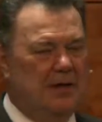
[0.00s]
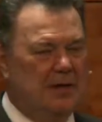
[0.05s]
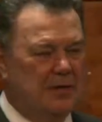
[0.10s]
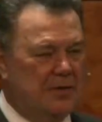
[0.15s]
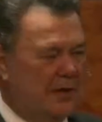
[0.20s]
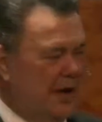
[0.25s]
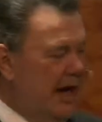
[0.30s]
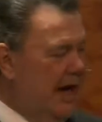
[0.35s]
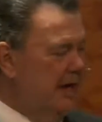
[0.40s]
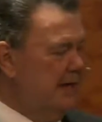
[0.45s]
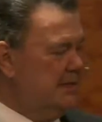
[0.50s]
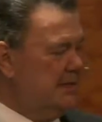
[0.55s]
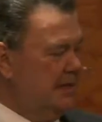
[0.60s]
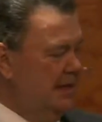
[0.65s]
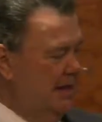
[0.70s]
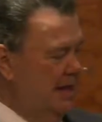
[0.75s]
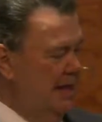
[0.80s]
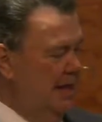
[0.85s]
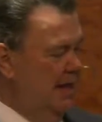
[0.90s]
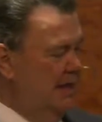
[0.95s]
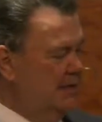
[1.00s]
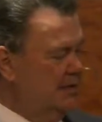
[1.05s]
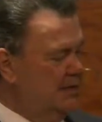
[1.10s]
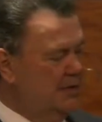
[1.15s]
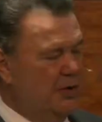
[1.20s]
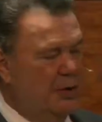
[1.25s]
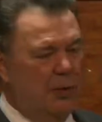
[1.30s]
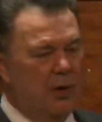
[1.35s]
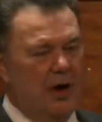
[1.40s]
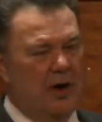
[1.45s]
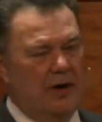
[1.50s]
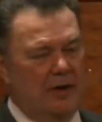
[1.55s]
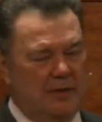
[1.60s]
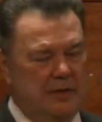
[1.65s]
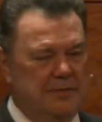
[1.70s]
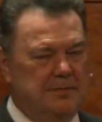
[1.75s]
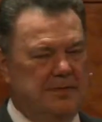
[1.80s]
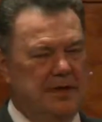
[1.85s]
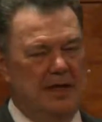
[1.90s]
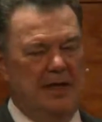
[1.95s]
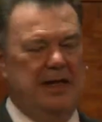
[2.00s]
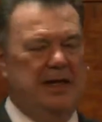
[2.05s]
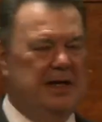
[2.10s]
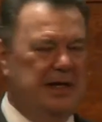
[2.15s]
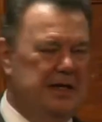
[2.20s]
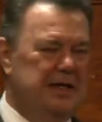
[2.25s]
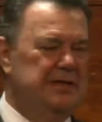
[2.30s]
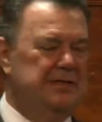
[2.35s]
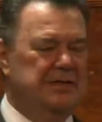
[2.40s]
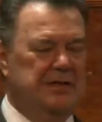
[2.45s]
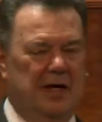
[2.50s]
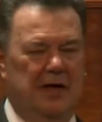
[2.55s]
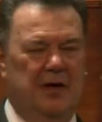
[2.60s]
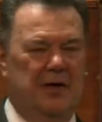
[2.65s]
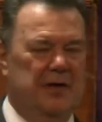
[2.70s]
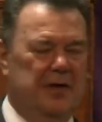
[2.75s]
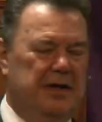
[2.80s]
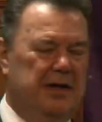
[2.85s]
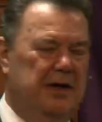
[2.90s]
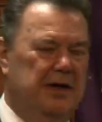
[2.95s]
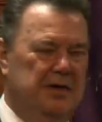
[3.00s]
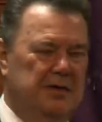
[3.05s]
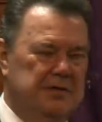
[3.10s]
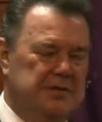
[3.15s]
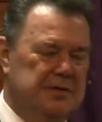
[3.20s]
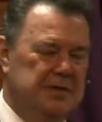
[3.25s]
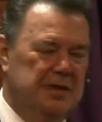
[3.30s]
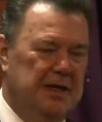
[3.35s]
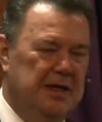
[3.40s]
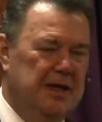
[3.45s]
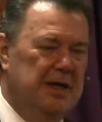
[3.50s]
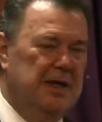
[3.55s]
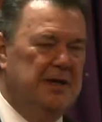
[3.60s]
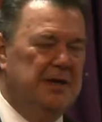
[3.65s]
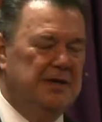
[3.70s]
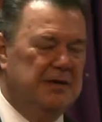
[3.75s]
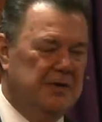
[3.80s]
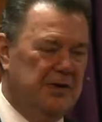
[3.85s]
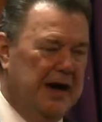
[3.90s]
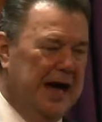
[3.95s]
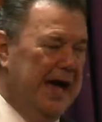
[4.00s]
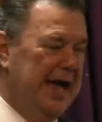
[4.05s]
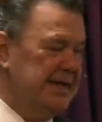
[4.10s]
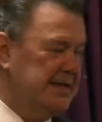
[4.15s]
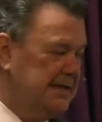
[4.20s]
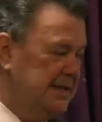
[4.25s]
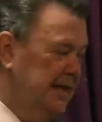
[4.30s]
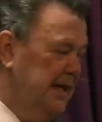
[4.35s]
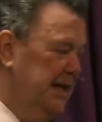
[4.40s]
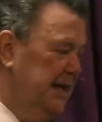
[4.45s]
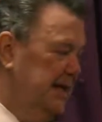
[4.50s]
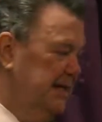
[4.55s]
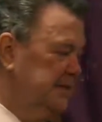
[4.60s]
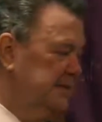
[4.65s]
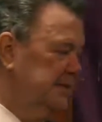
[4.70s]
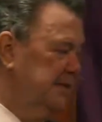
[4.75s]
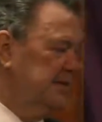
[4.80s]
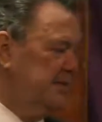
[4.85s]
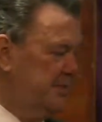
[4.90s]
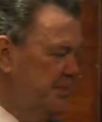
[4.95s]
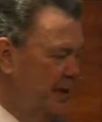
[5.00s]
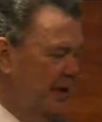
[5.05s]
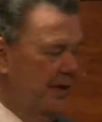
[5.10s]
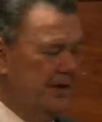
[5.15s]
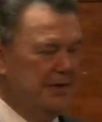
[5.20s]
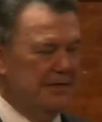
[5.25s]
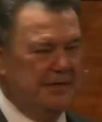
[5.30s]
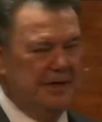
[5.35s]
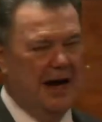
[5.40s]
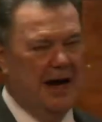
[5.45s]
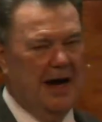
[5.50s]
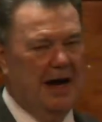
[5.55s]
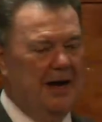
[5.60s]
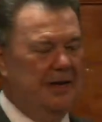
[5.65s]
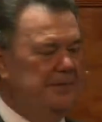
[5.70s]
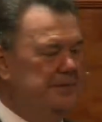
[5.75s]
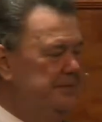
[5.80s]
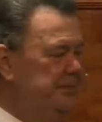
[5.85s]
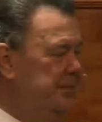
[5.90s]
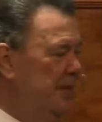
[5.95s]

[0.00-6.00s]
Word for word: Christ is the Word. He is the Holy Ghost. Christ is the Spirit of God.